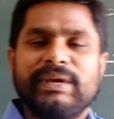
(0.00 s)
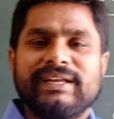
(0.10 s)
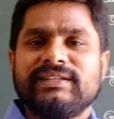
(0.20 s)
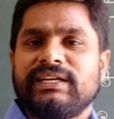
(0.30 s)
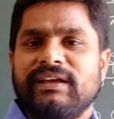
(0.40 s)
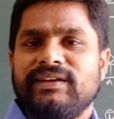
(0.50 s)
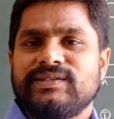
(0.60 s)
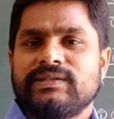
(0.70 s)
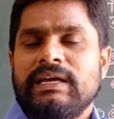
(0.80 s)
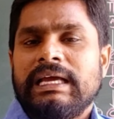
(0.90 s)
repair, that
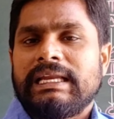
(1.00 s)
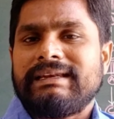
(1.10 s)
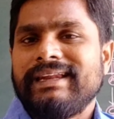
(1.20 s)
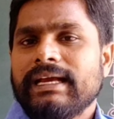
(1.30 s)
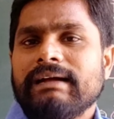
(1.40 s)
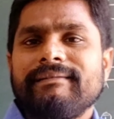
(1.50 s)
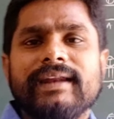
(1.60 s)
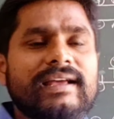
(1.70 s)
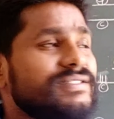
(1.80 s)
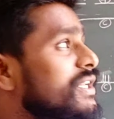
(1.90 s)
is nick
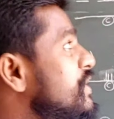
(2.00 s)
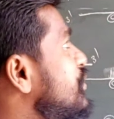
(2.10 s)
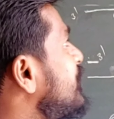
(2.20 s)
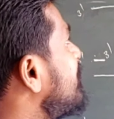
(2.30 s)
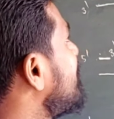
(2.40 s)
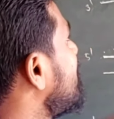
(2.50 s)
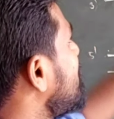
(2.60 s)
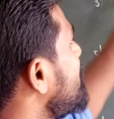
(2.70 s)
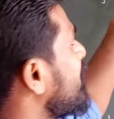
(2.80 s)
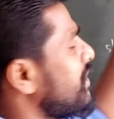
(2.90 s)
translation
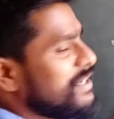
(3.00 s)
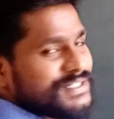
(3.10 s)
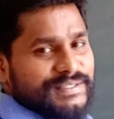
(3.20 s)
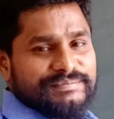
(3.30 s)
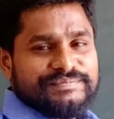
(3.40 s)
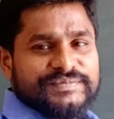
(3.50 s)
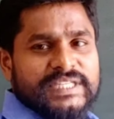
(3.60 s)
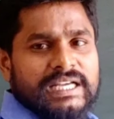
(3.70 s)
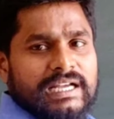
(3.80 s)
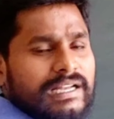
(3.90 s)
mechanism.
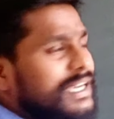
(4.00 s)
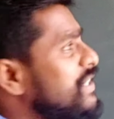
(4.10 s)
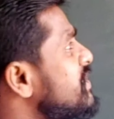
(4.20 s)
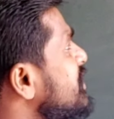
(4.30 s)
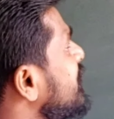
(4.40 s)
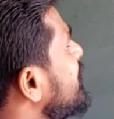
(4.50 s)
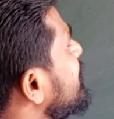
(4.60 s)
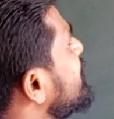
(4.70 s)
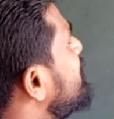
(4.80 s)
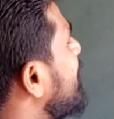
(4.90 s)
Let us
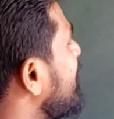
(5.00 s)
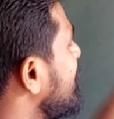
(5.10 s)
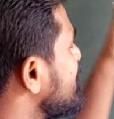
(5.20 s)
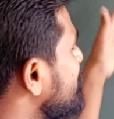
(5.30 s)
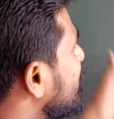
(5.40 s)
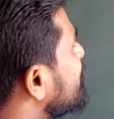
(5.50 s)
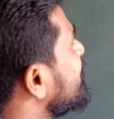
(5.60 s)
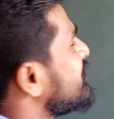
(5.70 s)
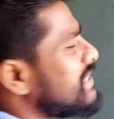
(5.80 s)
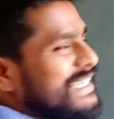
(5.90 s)
see the mechanism of
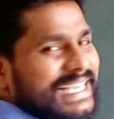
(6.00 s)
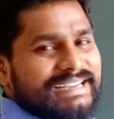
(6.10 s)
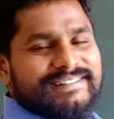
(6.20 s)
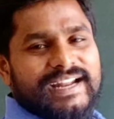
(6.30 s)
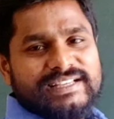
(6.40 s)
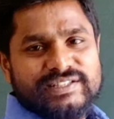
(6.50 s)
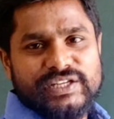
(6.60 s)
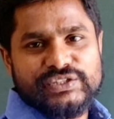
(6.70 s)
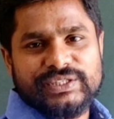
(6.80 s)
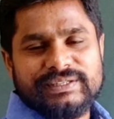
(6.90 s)
this nick
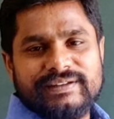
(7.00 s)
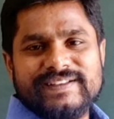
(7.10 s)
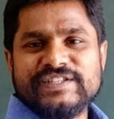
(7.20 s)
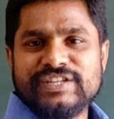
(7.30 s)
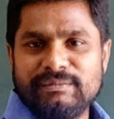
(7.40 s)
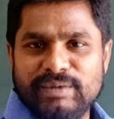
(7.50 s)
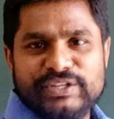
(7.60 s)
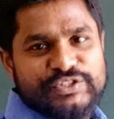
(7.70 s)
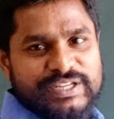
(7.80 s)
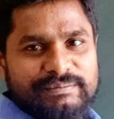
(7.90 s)
translation step by
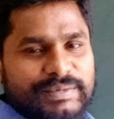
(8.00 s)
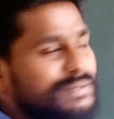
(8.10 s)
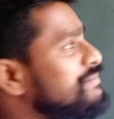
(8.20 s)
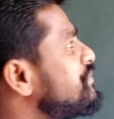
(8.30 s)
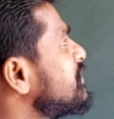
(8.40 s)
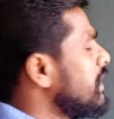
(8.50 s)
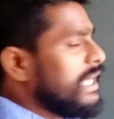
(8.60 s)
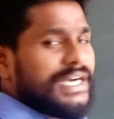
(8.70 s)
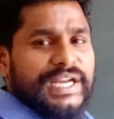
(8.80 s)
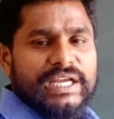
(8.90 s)
step.
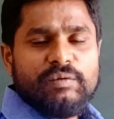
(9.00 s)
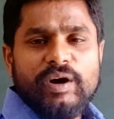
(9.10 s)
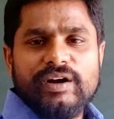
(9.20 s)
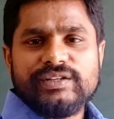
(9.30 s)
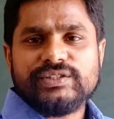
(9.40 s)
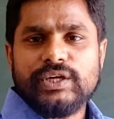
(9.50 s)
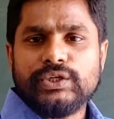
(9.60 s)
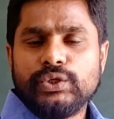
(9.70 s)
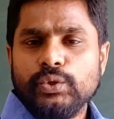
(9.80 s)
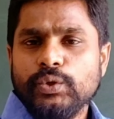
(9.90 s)
It requires
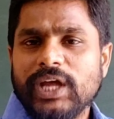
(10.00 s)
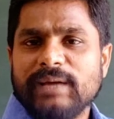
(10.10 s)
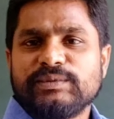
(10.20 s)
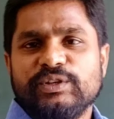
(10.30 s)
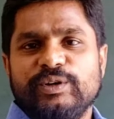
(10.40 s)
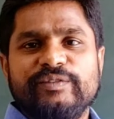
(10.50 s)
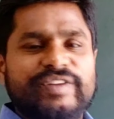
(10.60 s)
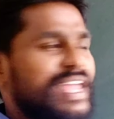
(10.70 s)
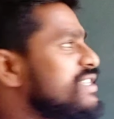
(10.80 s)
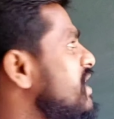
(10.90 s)
two types of
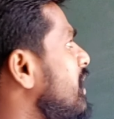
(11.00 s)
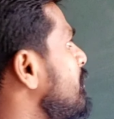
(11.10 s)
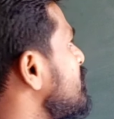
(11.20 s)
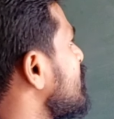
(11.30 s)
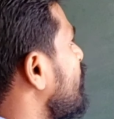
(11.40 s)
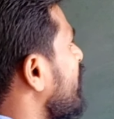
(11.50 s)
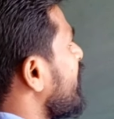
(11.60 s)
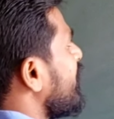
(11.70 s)
enzymes. One